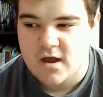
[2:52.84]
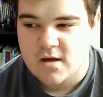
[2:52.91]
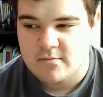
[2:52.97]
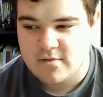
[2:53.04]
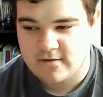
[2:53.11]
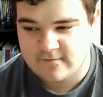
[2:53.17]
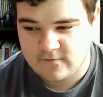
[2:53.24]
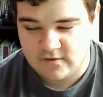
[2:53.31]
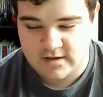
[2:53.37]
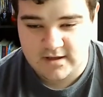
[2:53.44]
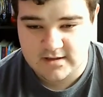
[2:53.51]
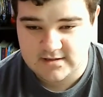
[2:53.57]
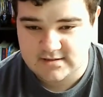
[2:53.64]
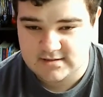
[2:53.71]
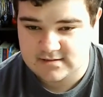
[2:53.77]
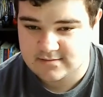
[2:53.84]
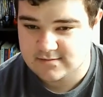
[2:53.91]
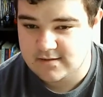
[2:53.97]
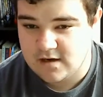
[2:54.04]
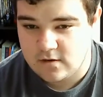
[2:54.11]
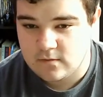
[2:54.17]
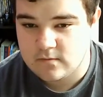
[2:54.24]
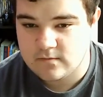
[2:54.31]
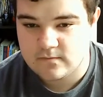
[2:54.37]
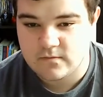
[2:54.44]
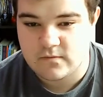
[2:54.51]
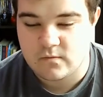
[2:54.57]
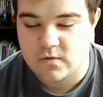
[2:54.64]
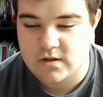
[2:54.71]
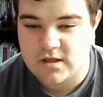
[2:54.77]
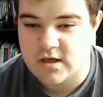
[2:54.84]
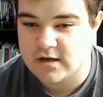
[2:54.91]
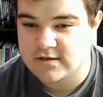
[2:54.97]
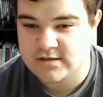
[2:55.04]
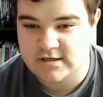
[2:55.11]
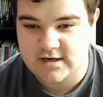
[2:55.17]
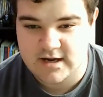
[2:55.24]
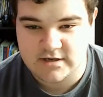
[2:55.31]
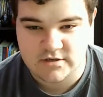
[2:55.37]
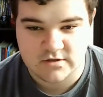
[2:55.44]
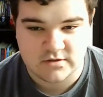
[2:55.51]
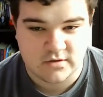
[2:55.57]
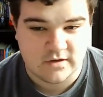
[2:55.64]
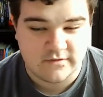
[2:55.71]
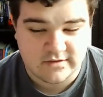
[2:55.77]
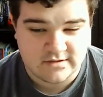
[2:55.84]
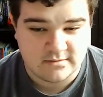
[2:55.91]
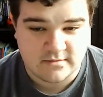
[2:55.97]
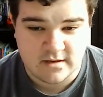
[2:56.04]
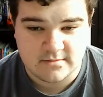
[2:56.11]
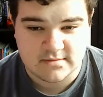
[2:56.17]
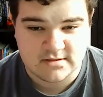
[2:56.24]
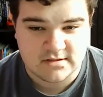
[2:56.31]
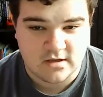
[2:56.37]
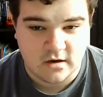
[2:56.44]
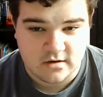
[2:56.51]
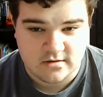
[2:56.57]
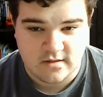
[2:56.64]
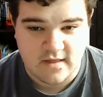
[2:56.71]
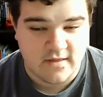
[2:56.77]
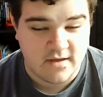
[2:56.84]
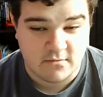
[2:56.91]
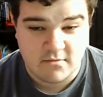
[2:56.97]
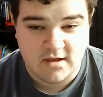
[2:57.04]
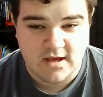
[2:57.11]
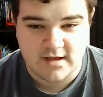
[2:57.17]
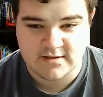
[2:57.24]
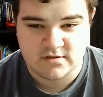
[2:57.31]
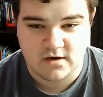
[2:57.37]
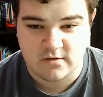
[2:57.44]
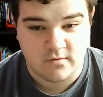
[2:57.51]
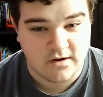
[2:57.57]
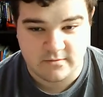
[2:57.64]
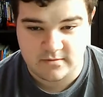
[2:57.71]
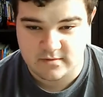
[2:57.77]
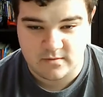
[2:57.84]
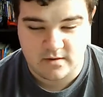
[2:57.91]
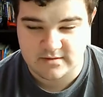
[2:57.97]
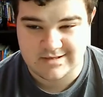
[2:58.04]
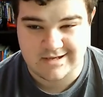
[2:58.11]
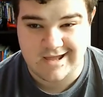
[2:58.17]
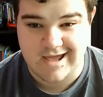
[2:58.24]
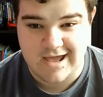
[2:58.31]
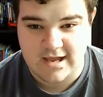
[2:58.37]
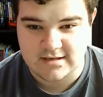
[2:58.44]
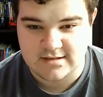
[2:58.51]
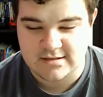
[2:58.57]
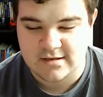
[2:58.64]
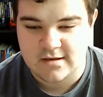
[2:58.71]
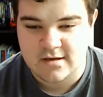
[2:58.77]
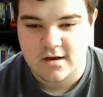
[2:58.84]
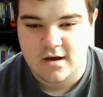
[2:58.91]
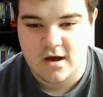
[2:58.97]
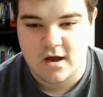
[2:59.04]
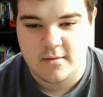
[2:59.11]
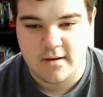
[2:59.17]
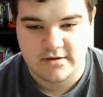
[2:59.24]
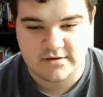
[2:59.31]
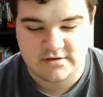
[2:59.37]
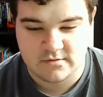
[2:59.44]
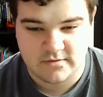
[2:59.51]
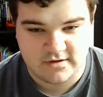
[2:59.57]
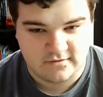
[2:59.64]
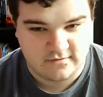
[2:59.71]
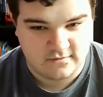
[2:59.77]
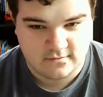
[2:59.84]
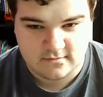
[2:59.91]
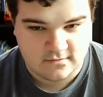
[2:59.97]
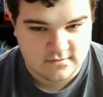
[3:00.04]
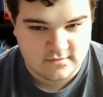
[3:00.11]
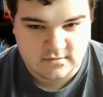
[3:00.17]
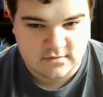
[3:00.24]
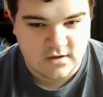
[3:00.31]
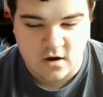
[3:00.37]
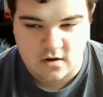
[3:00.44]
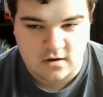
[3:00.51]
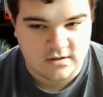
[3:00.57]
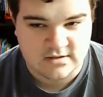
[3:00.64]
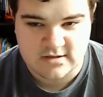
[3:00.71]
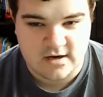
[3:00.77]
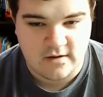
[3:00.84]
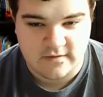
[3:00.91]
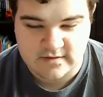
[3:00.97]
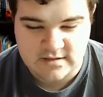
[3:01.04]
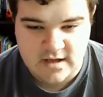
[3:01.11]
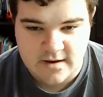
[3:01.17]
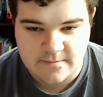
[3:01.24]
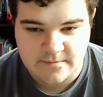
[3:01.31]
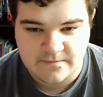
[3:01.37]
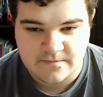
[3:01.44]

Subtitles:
But for kids, you know, really young teenagers, or even sometimes younger than that, like me, I started reading when I was like 8. I used to read R.L. Stine all the time.